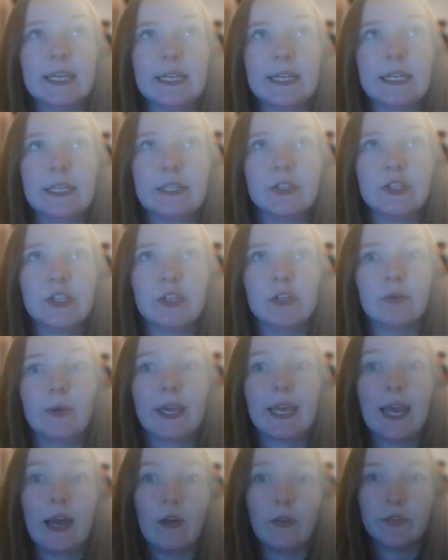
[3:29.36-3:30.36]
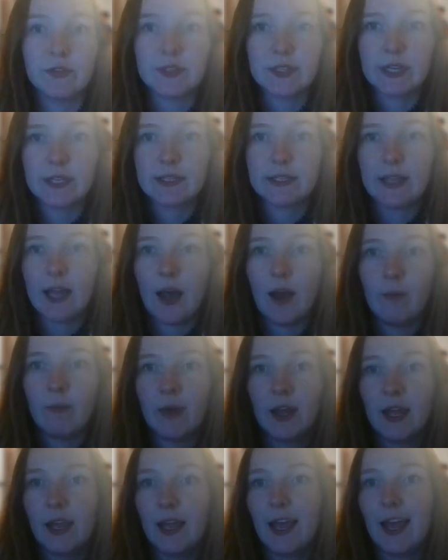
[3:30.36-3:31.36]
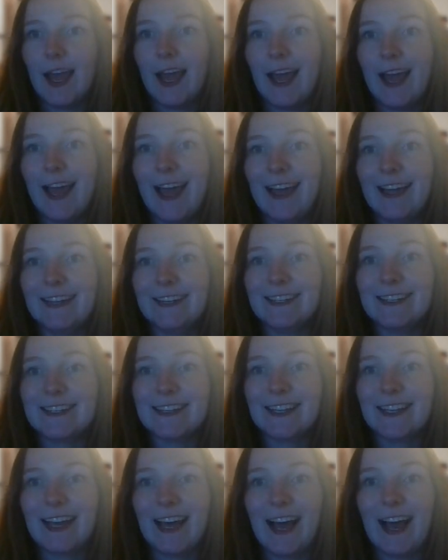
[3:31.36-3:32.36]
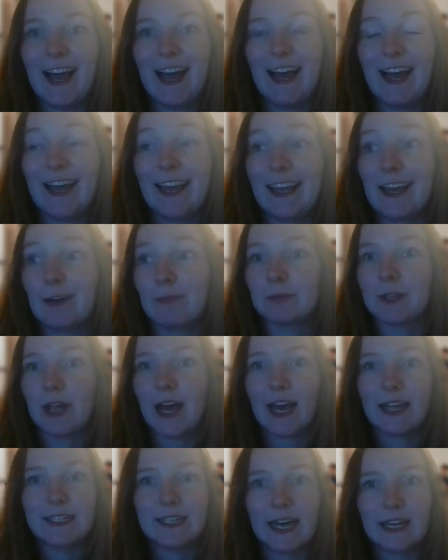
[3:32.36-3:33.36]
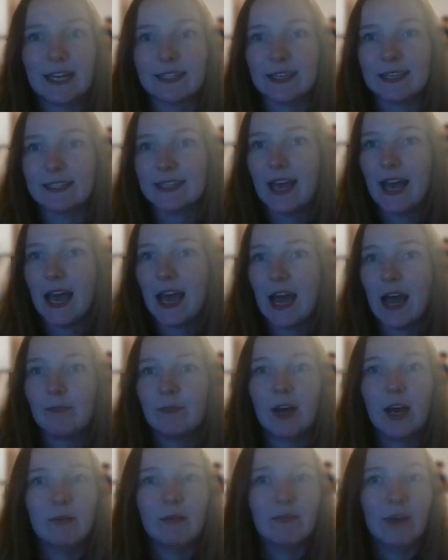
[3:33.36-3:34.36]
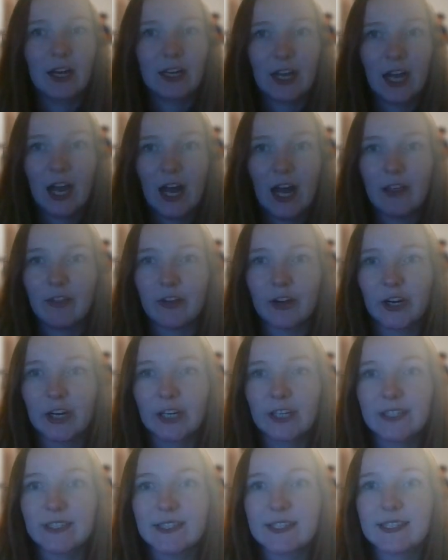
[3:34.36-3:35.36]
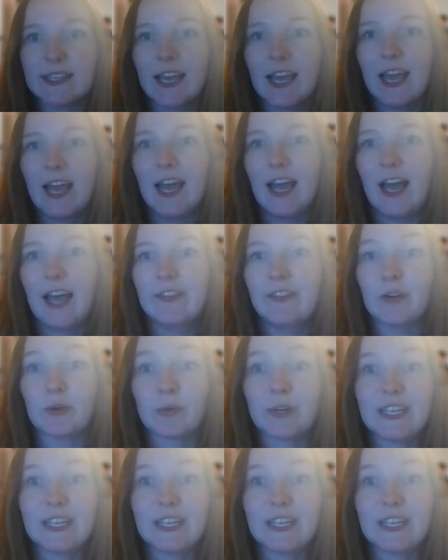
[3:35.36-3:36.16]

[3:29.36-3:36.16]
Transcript: get into a health system. And I applied to SSM among others. The